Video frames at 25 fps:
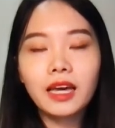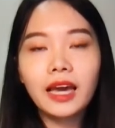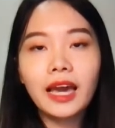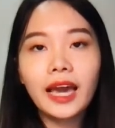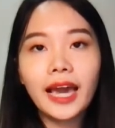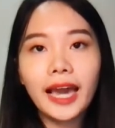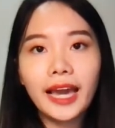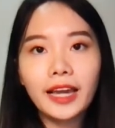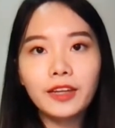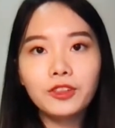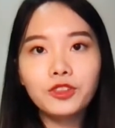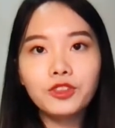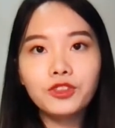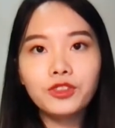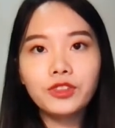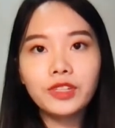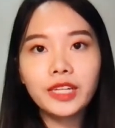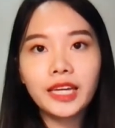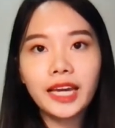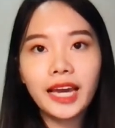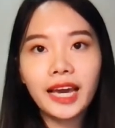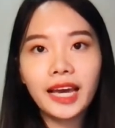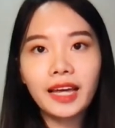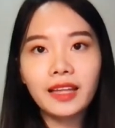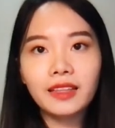
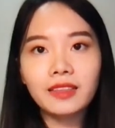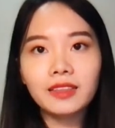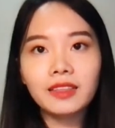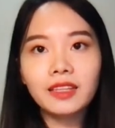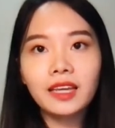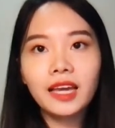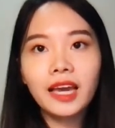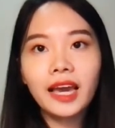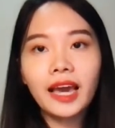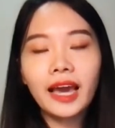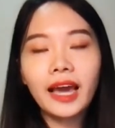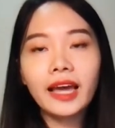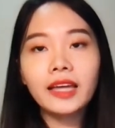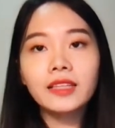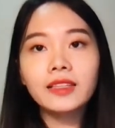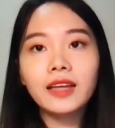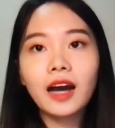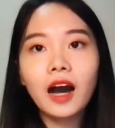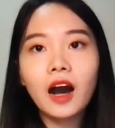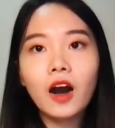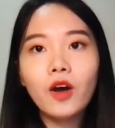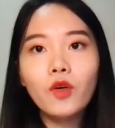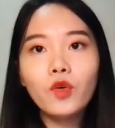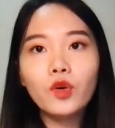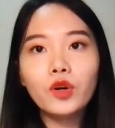HGN, and
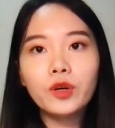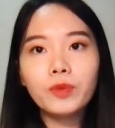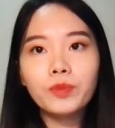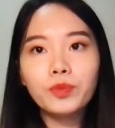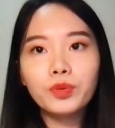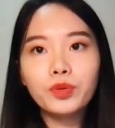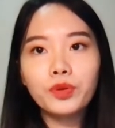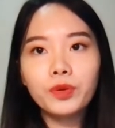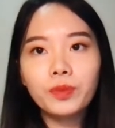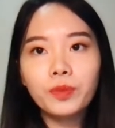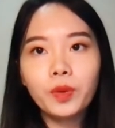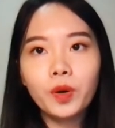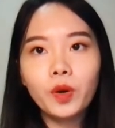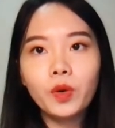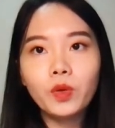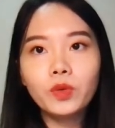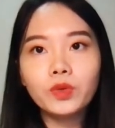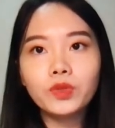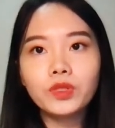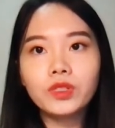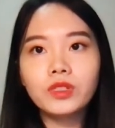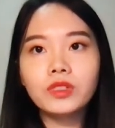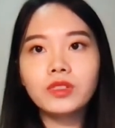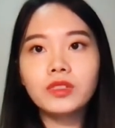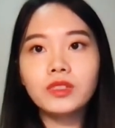our
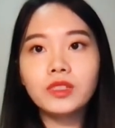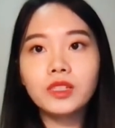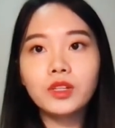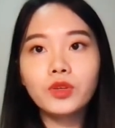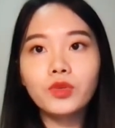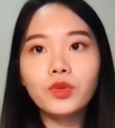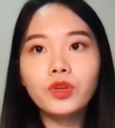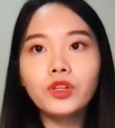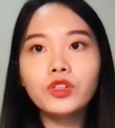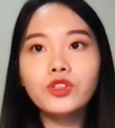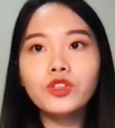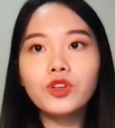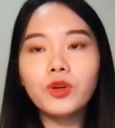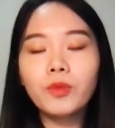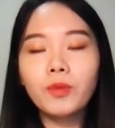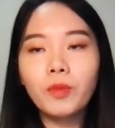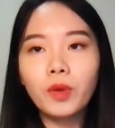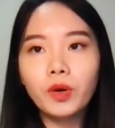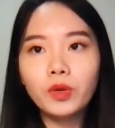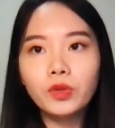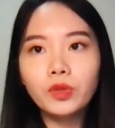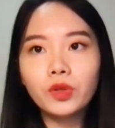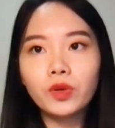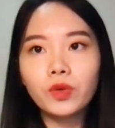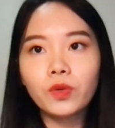proposed sequential
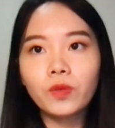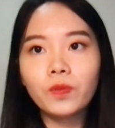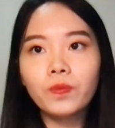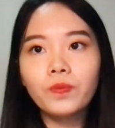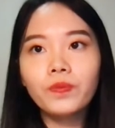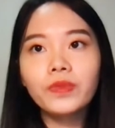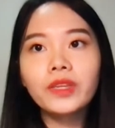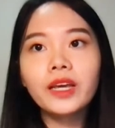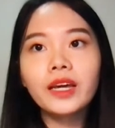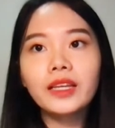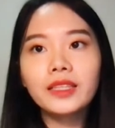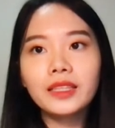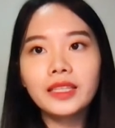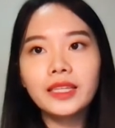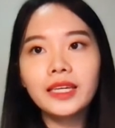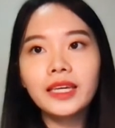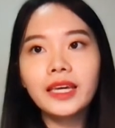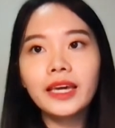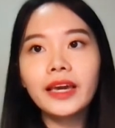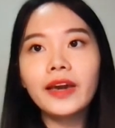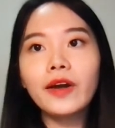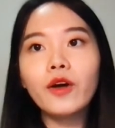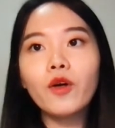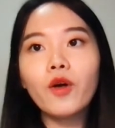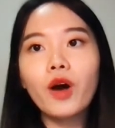model,
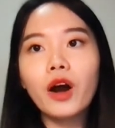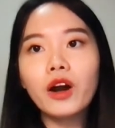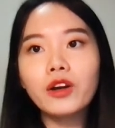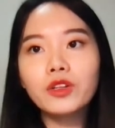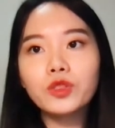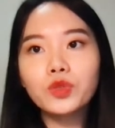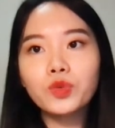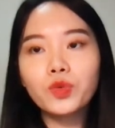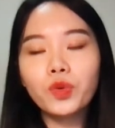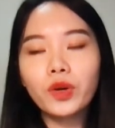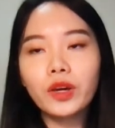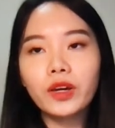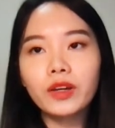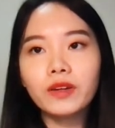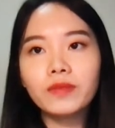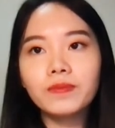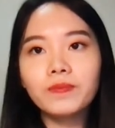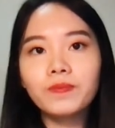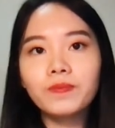DLR².